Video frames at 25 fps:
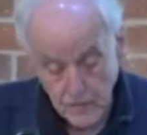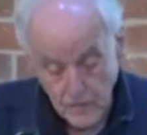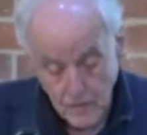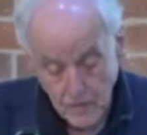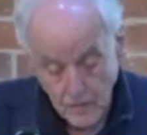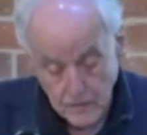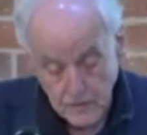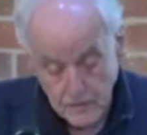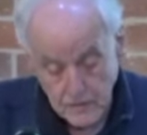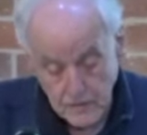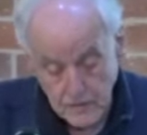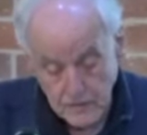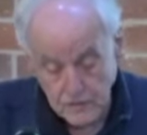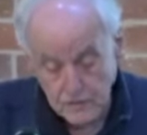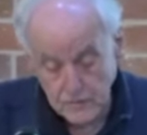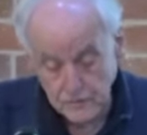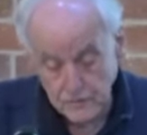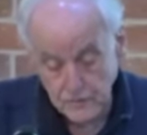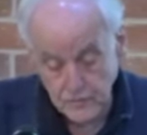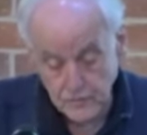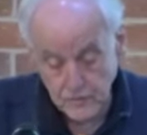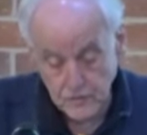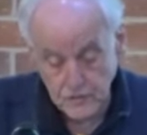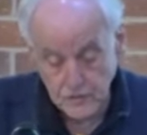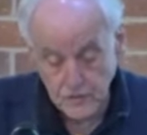So that's the
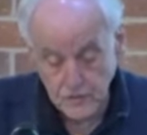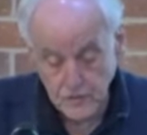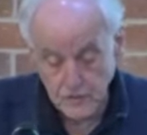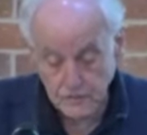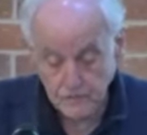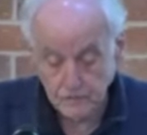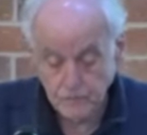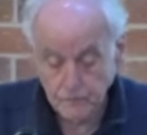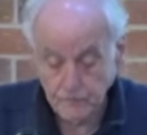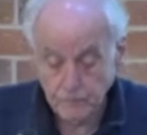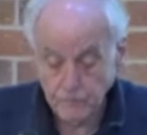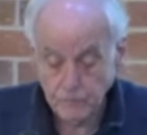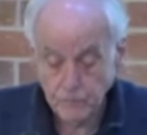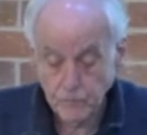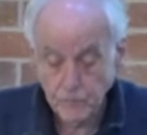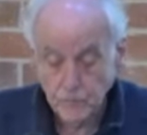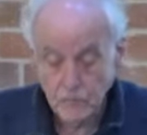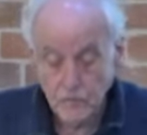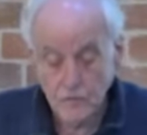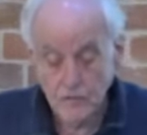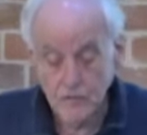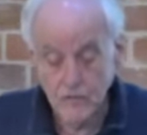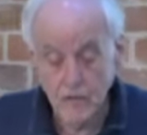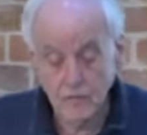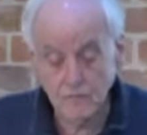first thing
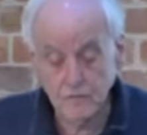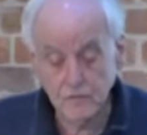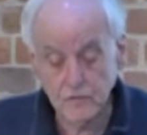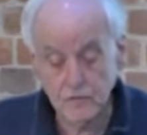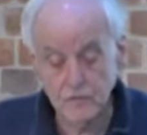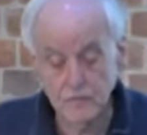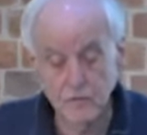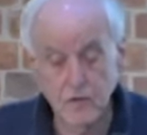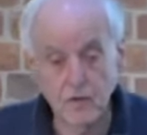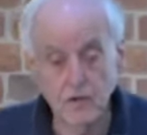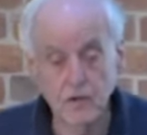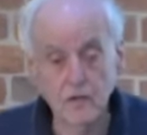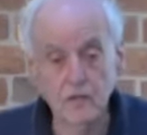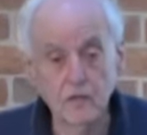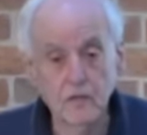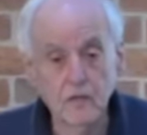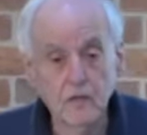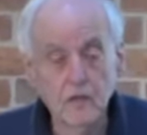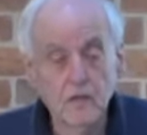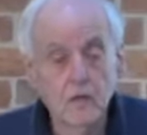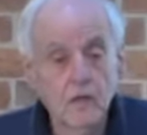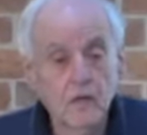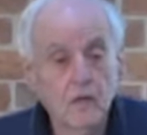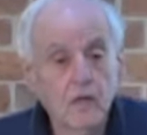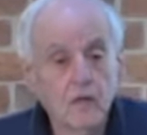that comes to mind.
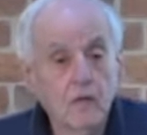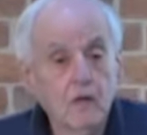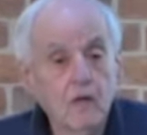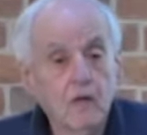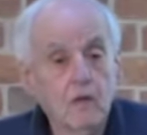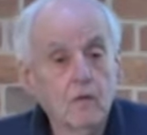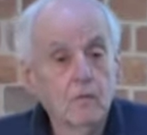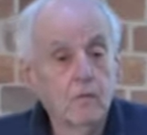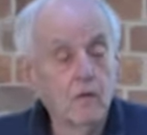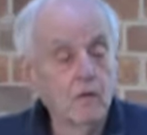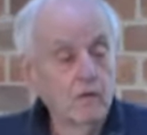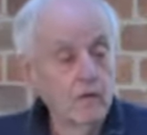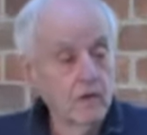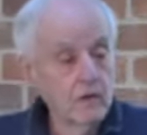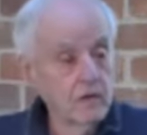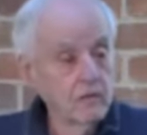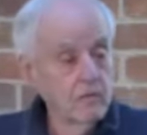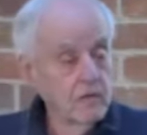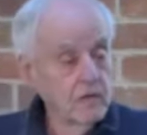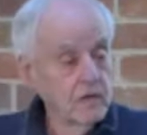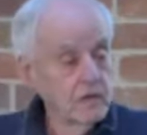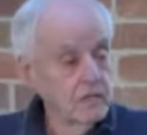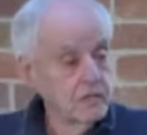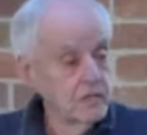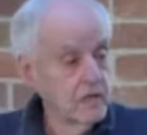We've got to
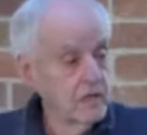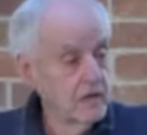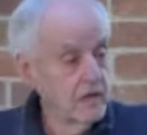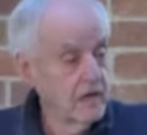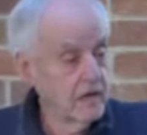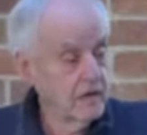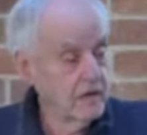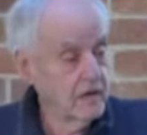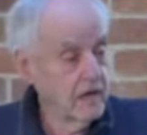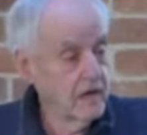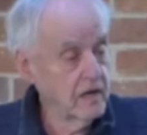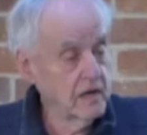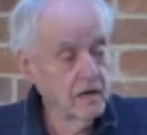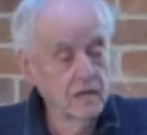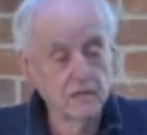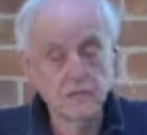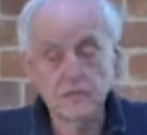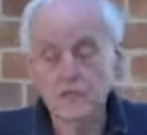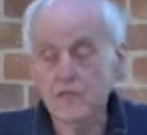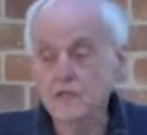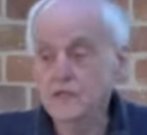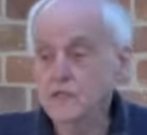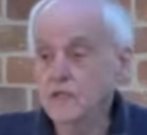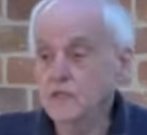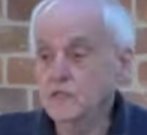reset our calendars.
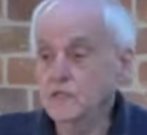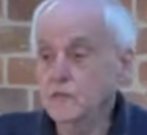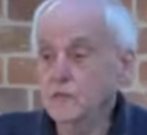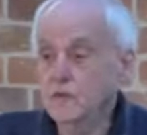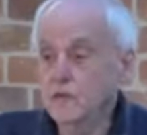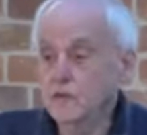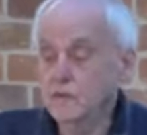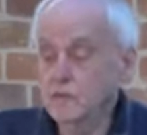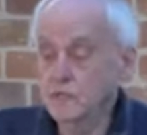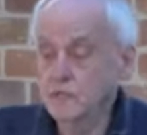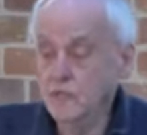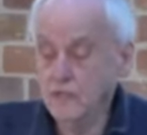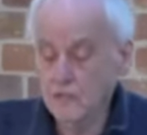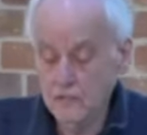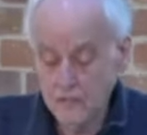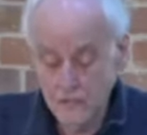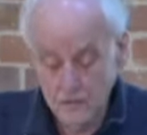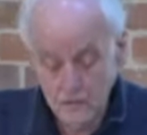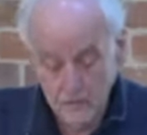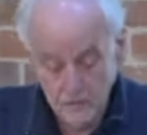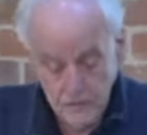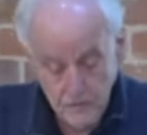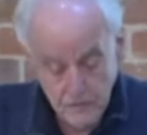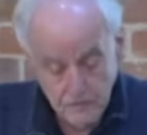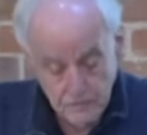That's what he was
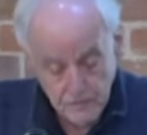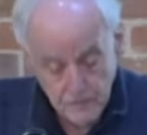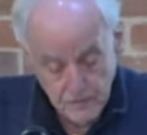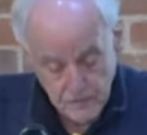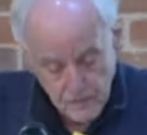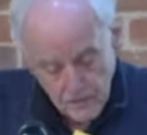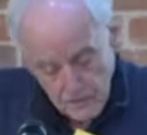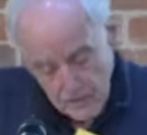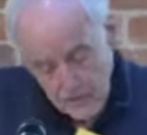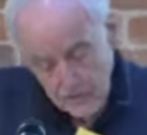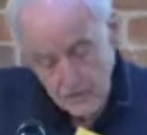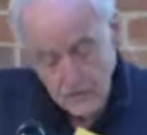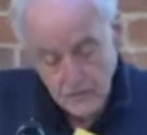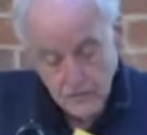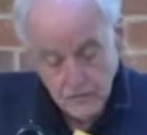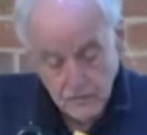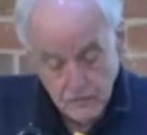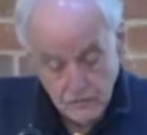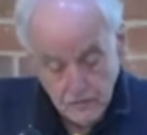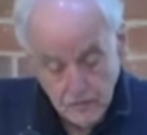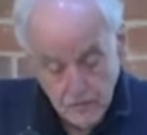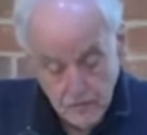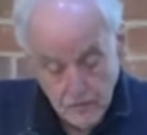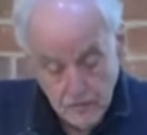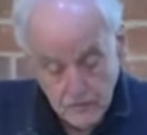telling the
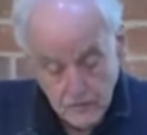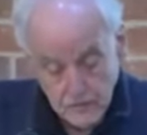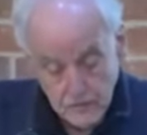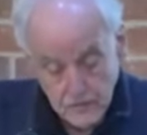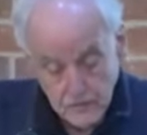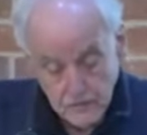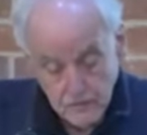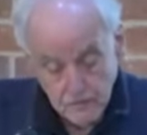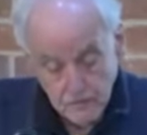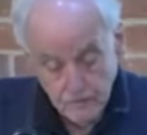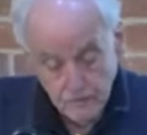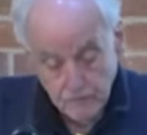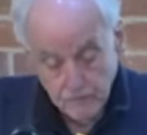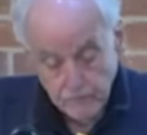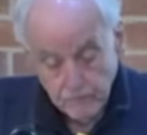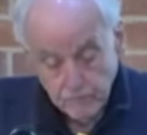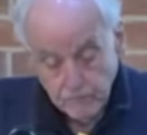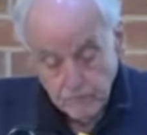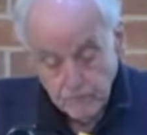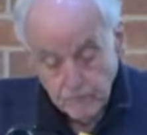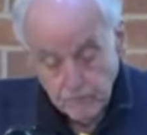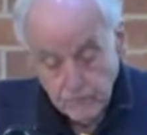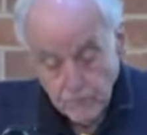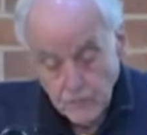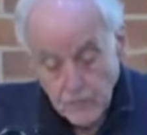Israelites.
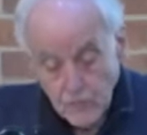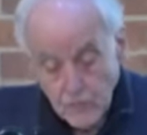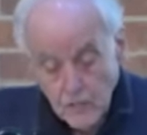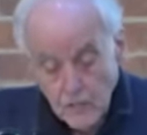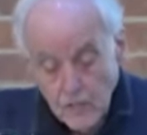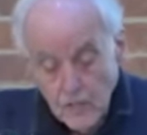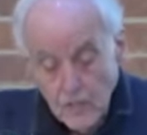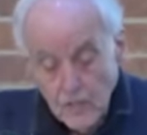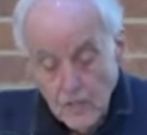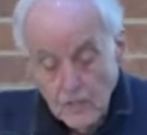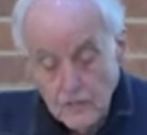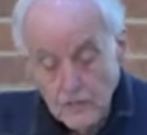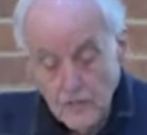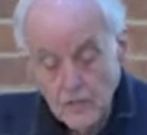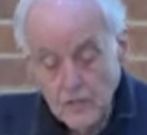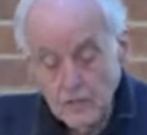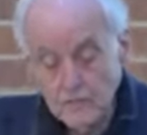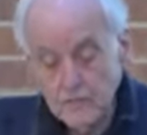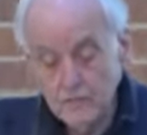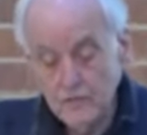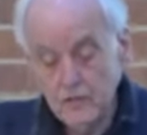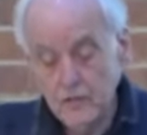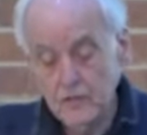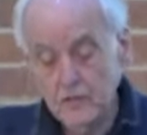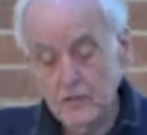
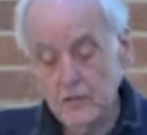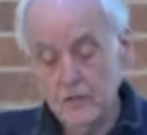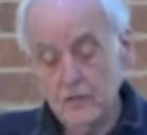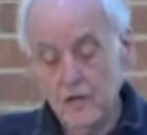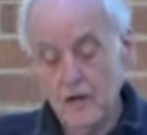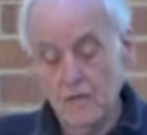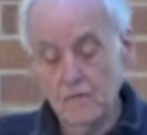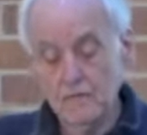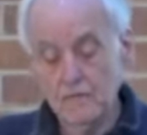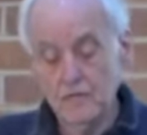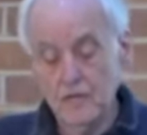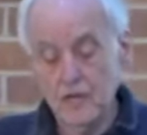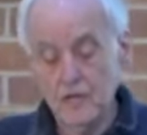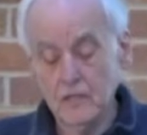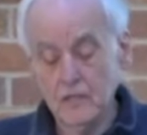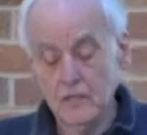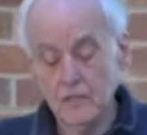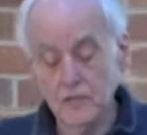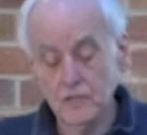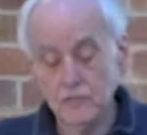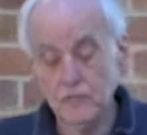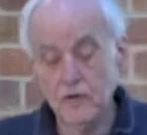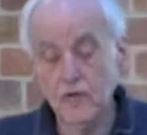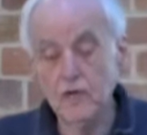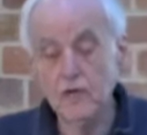Second thing that comes out of
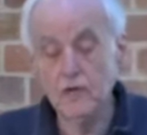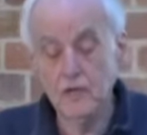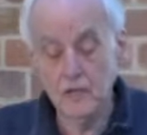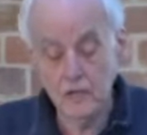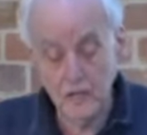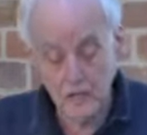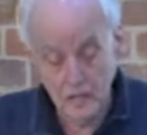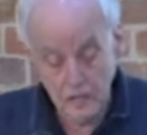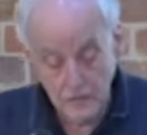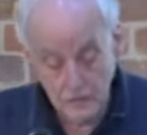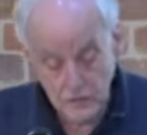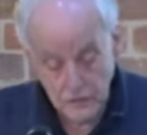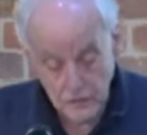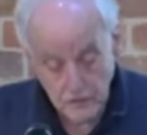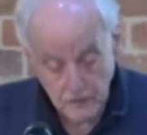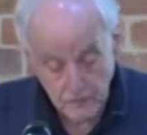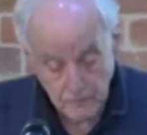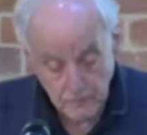this reading is